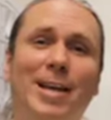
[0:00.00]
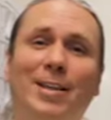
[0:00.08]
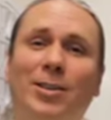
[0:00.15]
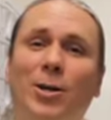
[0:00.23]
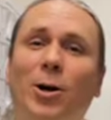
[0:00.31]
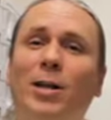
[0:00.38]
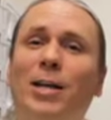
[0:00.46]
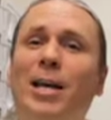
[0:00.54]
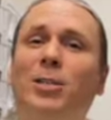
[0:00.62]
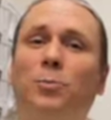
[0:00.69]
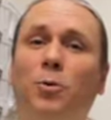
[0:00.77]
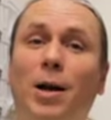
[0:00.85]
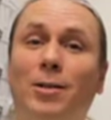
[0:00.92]
not the cutting
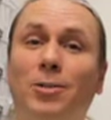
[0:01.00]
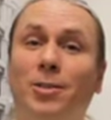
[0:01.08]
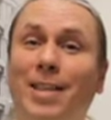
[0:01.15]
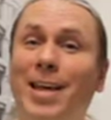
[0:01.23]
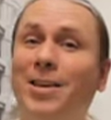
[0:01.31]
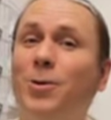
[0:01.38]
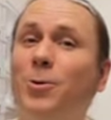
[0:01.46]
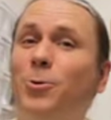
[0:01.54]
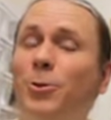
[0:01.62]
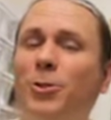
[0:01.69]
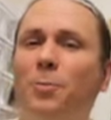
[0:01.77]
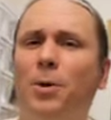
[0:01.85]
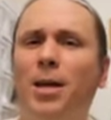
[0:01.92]
edge project they
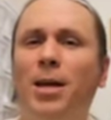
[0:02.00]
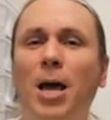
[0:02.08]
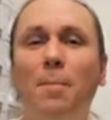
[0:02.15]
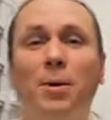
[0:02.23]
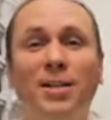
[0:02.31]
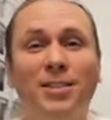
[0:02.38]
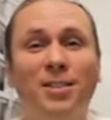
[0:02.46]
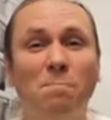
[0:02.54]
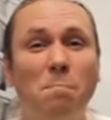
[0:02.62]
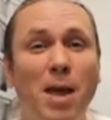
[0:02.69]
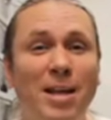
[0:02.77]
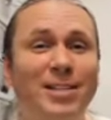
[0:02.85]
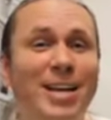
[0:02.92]
used to be, but it's
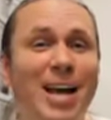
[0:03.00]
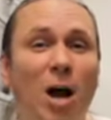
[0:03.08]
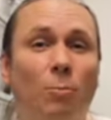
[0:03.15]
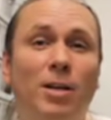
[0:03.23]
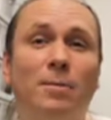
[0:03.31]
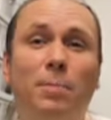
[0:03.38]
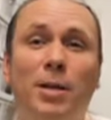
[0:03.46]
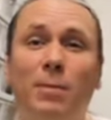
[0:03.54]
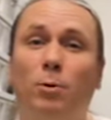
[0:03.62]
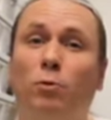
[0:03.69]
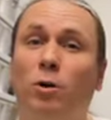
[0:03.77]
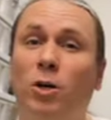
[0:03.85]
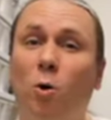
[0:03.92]
amazing how many
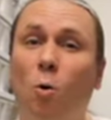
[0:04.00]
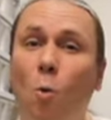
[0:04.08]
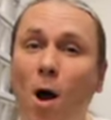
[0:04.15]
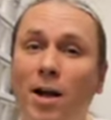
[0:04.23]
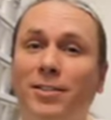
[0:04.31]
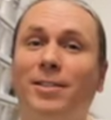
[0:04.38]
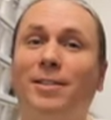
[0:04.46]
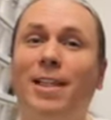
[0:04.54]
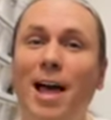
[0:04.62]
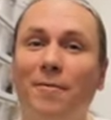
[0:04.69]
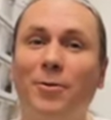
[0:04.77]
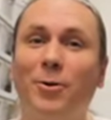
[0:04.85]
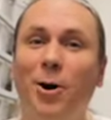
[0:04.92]
people request
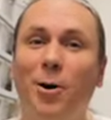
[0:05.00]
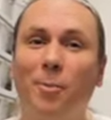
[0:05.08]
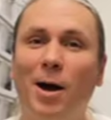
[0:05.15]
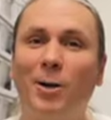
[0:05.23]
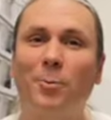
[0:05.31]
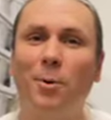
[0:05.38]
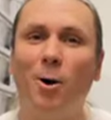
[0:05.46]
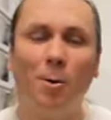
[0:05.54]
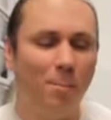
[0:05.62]
lavender albino ball